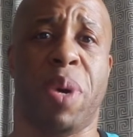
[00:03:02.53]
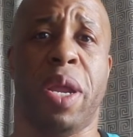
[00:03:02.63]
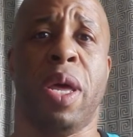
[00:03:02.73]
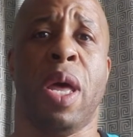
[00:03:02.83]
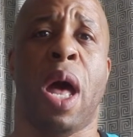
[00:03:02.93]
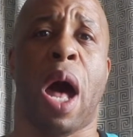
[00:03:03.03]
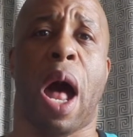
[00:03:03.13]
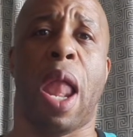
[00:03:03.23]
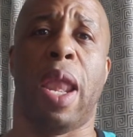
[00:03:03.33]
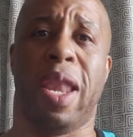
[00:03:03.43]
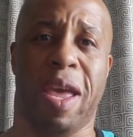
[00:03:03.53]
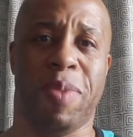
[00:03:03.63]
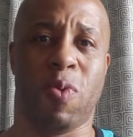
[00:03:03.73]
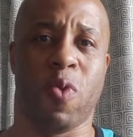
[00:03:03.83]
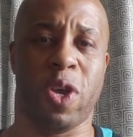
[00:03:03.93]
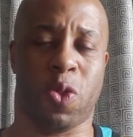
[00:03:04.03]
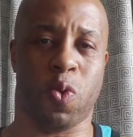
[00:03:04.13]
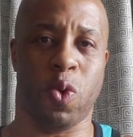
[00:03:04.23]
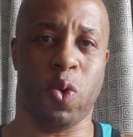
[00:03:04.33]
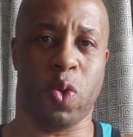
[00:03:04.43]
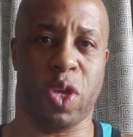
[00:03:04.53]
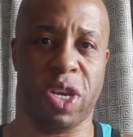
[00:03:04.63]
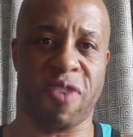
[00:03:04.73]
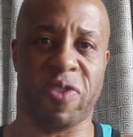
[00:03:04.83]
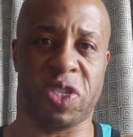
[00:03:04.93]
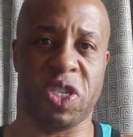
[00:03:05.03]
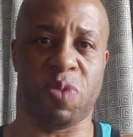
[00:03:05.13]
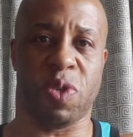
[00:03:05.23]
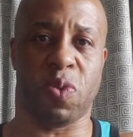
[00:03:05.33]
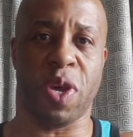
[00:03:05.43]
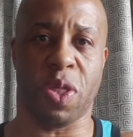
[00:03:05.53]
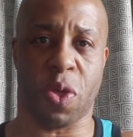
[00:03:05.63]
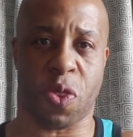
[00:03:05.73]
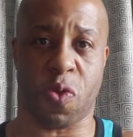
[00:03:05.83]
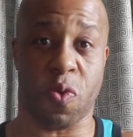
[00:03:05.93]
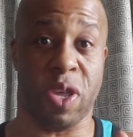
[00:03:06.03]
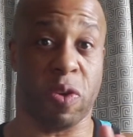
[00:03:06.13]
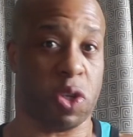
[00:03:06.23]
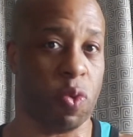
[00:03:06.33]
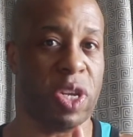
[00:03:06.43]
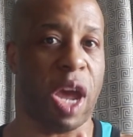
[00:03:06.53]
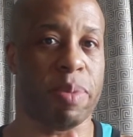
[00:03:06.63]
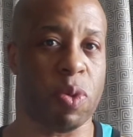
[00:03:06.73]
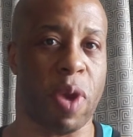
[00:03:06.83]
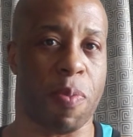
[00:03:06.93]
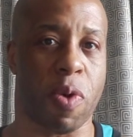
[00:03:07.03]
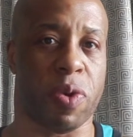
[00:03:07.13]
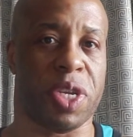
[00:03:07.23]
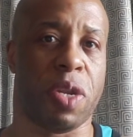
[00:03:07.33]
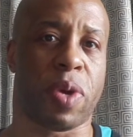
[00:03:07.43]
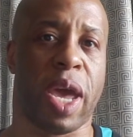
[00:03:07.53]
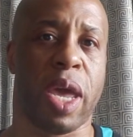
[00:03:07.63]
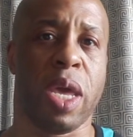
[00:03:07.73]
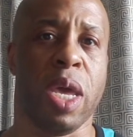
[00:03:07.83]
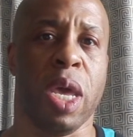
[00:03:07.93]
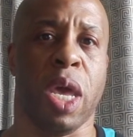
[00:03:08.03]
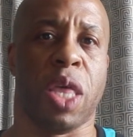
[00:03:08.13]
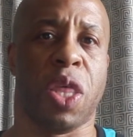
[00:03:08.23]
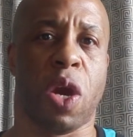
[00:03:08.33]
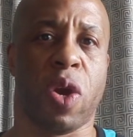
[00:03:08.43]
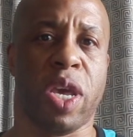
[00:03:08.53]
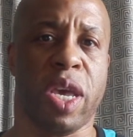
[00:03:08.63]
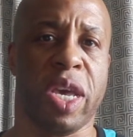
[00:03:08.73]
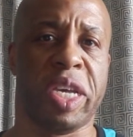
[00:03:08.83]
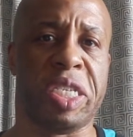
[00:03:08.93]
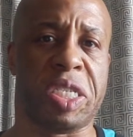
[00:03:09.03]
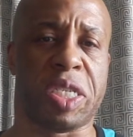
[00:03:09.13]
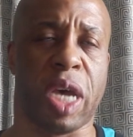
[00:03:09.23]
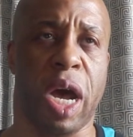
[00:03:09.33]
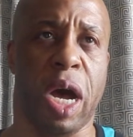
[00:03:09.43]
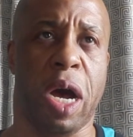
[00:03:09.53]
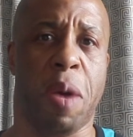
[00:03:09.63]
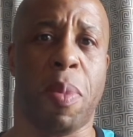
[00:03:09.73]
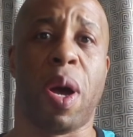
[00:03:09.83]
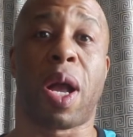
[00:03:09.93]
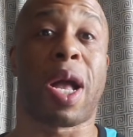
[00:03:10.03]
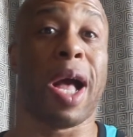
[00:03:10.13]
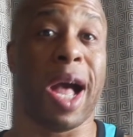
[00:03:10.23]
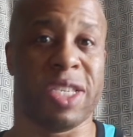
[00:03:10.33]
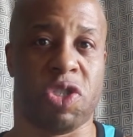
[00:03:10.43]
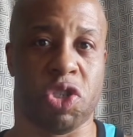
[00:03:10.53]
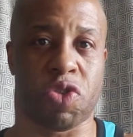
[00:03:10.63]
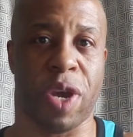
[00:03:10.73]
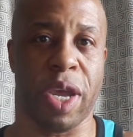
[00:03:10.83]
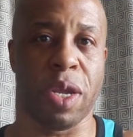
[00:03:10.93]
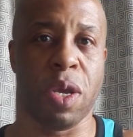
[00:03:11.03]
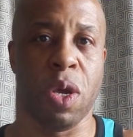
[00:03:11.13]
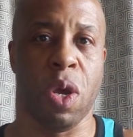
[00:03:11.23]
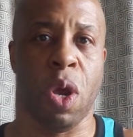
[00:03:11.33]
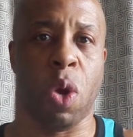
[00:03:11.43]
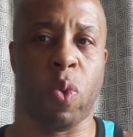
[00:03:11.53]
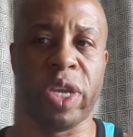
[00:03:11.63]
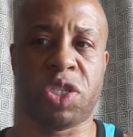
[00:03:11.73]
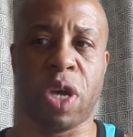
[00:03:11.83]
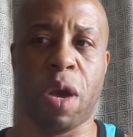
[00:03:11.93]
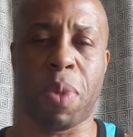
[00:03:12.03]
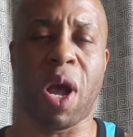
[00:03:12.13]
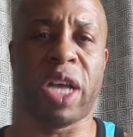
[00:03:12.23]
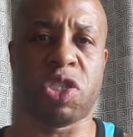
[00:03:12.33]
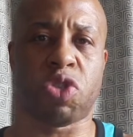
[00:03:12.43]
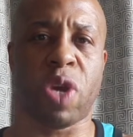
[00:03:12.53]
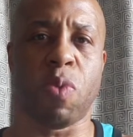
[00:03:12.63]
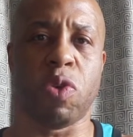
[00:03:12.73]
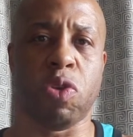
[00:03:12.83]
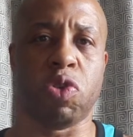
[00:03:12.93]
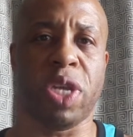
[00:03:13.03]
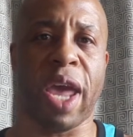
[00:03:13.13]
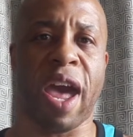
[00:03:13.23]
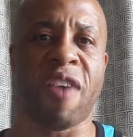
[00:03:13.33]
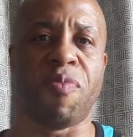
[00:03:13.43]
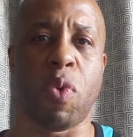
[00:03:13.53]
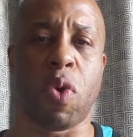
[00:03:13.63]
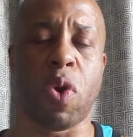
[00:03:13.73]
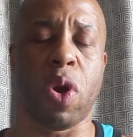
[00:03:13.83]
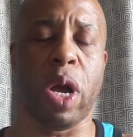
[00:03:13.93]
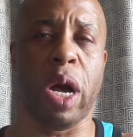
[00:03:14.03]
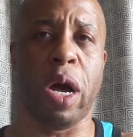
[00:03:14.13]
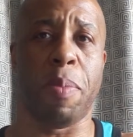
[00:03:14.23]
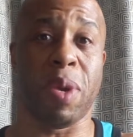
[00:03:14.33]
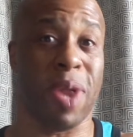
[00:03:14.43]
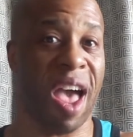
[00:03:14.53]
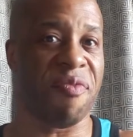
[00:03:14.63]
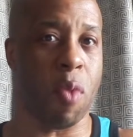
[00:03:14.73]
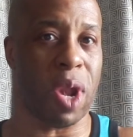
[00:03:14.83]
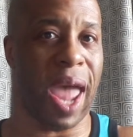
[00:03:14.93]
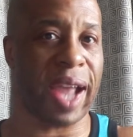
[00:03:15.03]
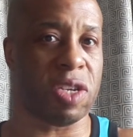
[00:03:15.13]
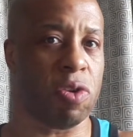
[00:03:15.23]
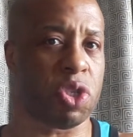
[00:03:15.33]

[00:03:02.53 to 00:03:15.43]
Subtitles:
But let me run through the differences between the three. There's three types of whey protein. There is concentrate, which concentrate will usually have more. It will have more lactose.